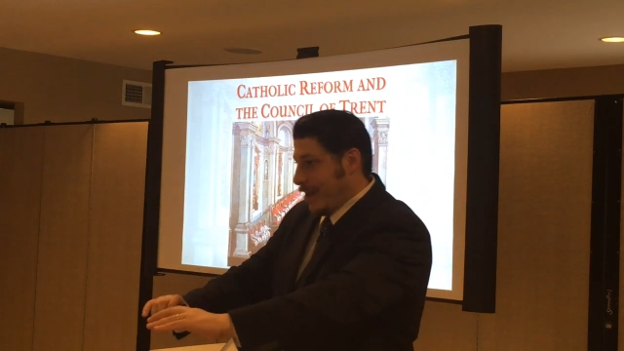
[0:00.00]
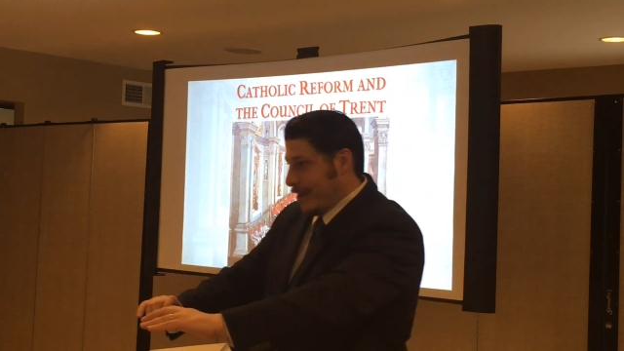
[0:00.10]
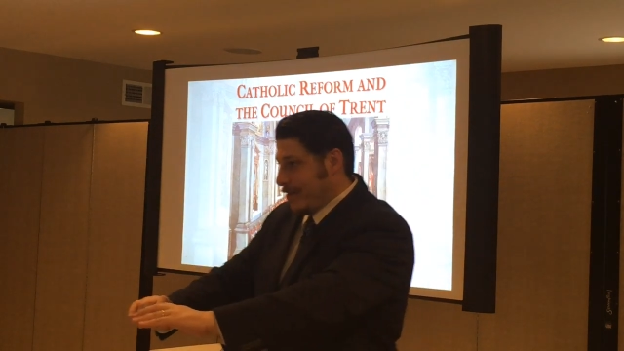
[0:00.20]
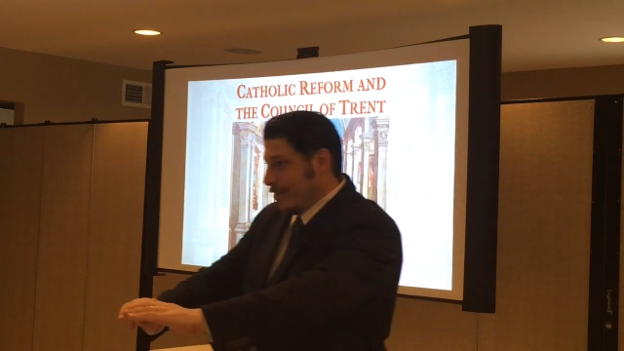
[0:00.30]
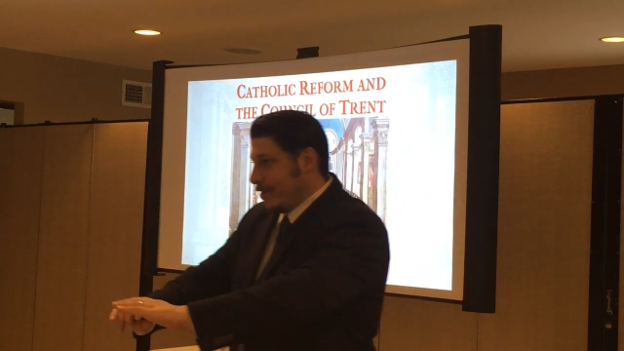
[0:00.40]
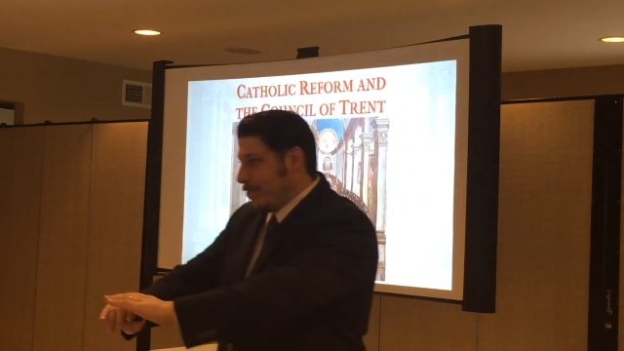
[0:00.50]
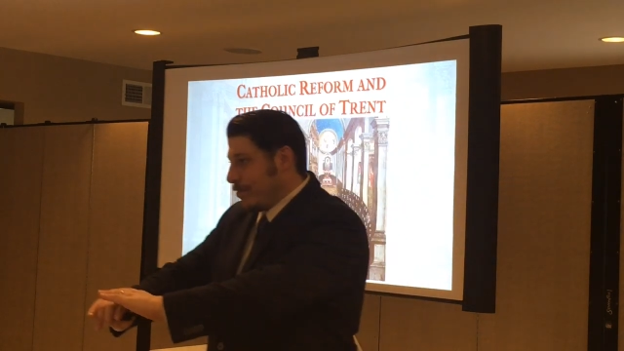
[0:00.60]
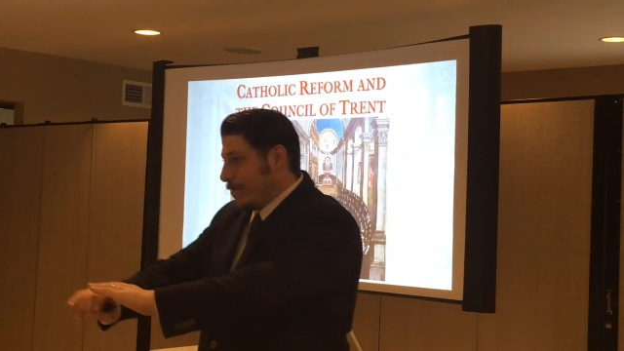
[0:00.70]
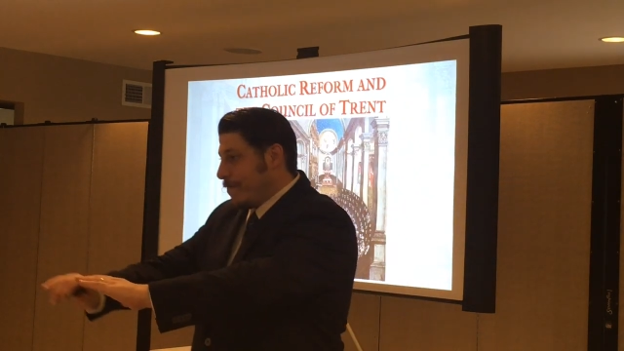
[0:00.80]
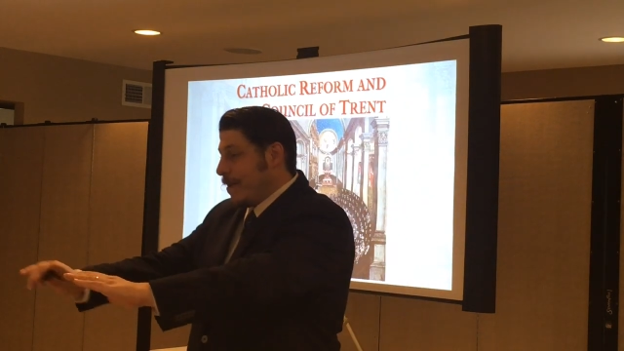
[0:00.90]
and it
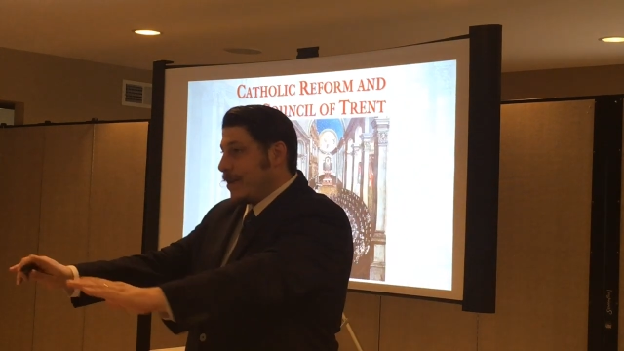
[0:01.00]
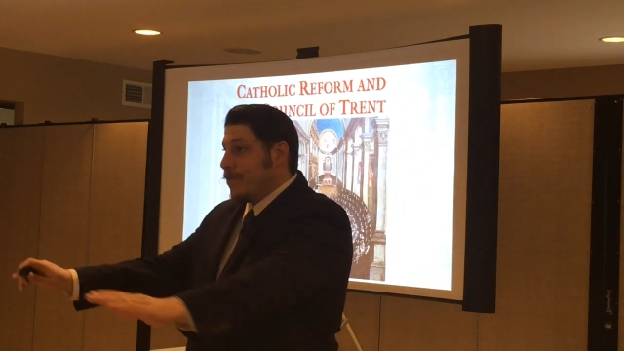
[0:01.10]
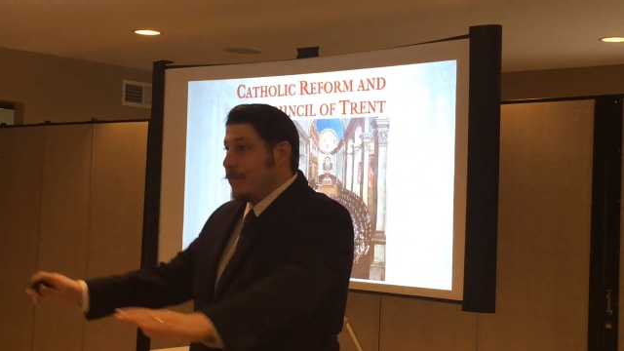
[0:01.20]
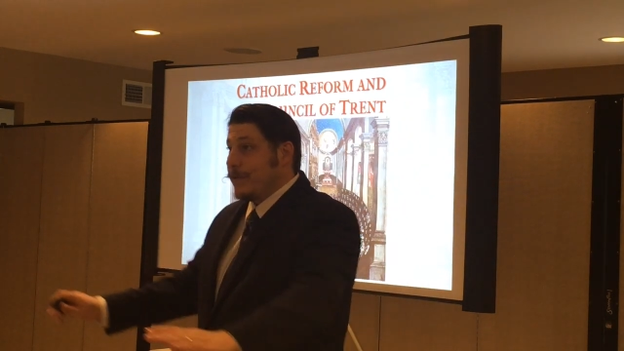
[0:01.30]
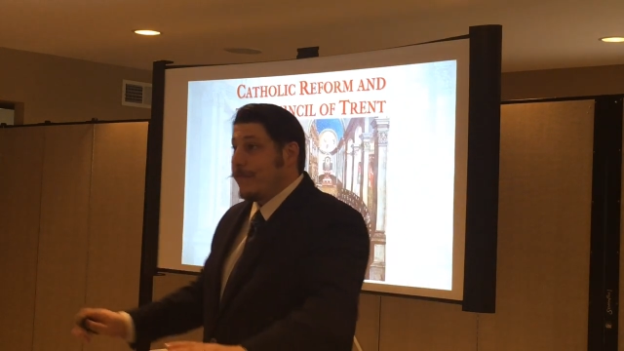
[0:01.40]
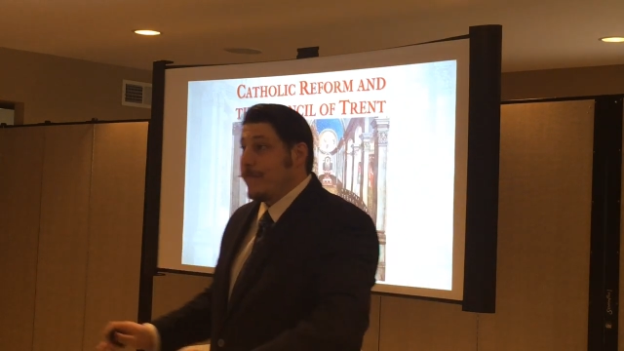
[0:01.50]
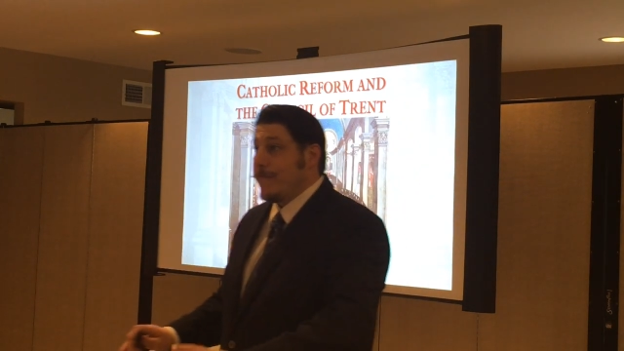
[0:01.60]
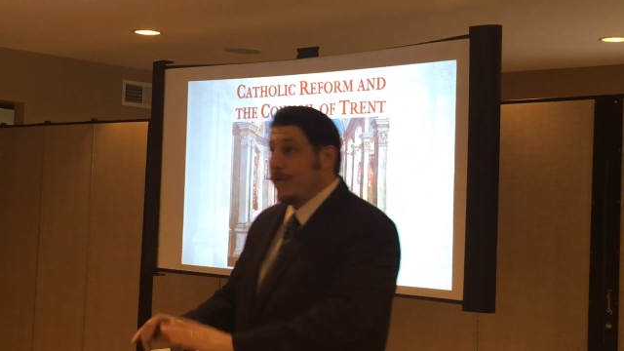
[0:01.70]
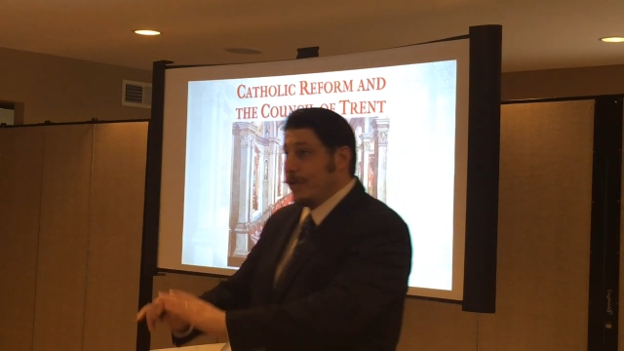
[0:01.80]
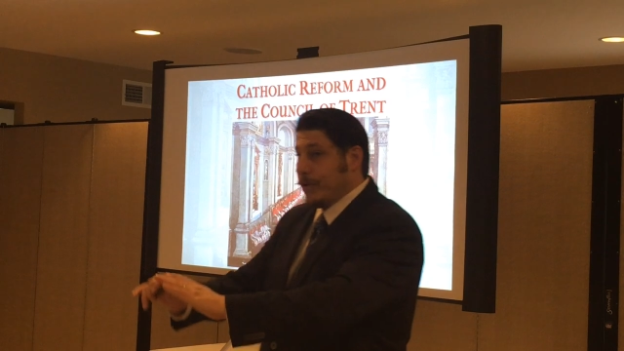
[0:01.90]
will affect a much
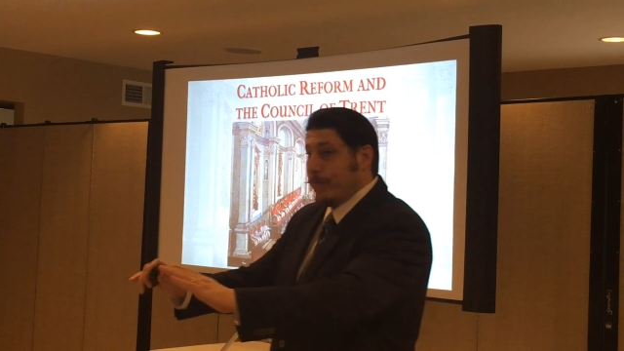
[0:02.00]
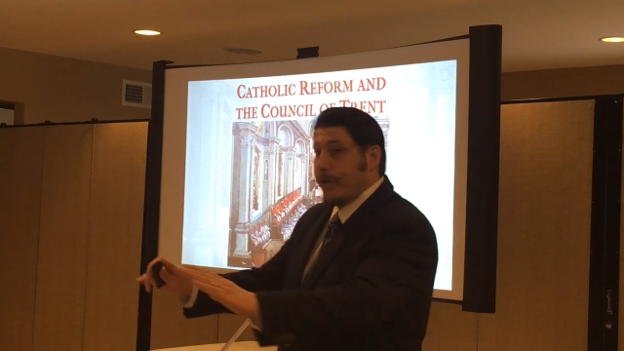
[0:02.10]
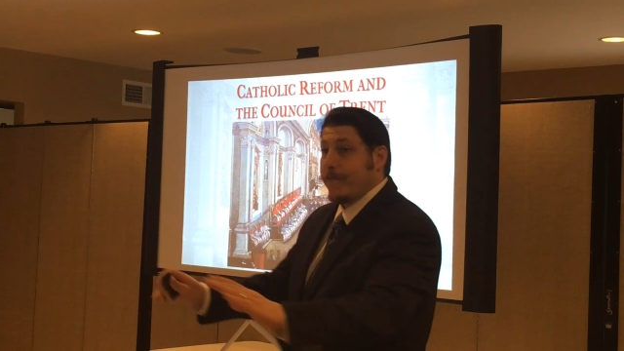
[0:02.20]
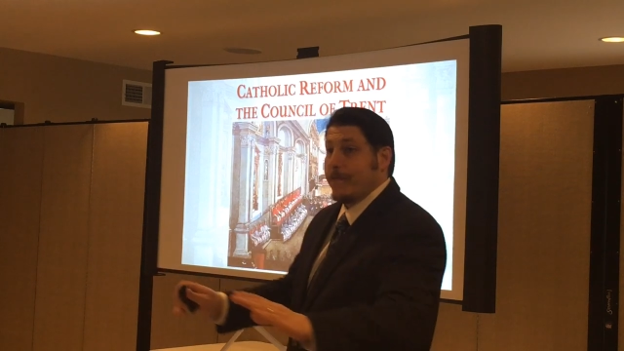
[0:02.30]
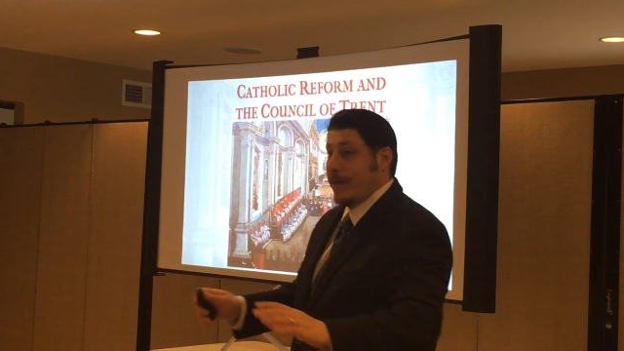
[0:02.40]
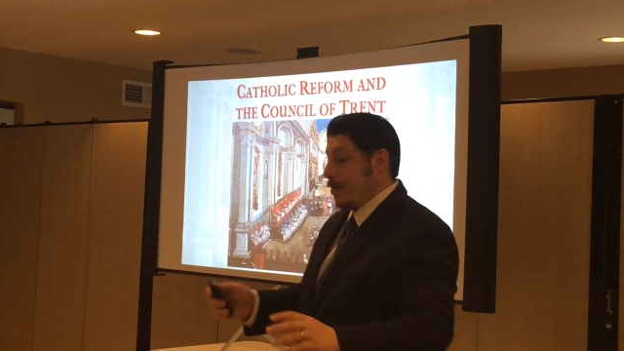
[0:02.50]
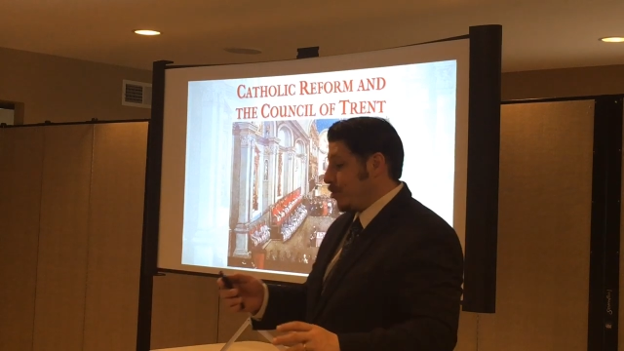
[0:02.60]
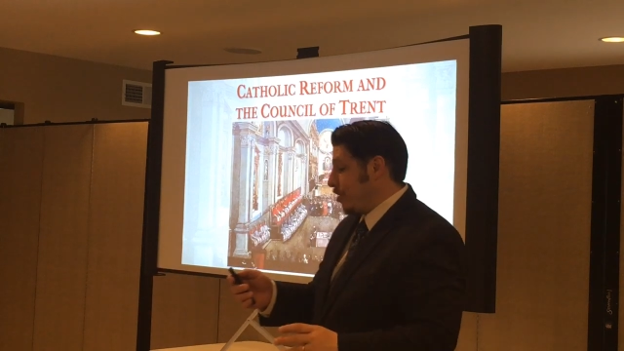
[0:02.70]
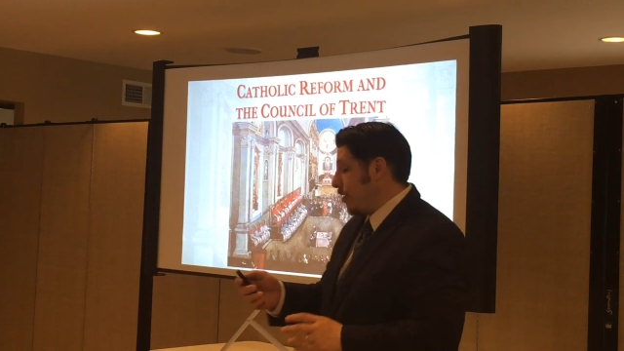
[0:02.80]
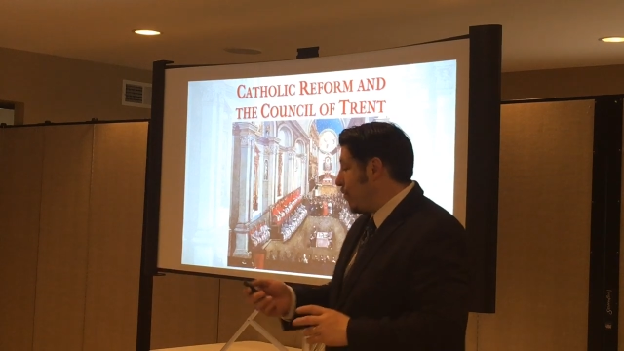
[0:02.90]
fuller
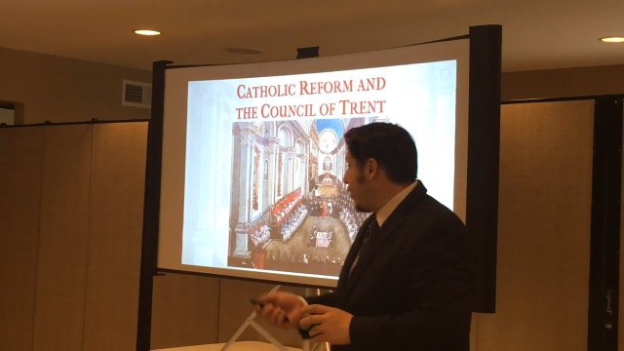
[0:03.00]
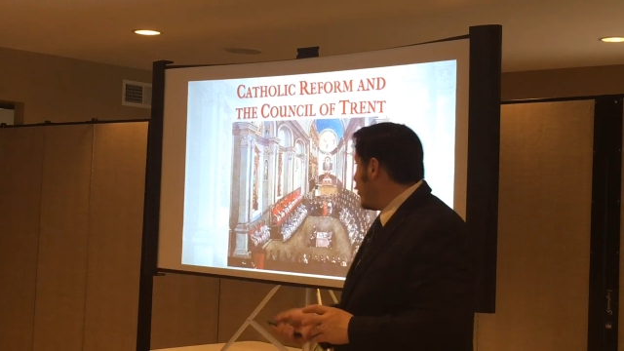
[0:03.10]
reformation and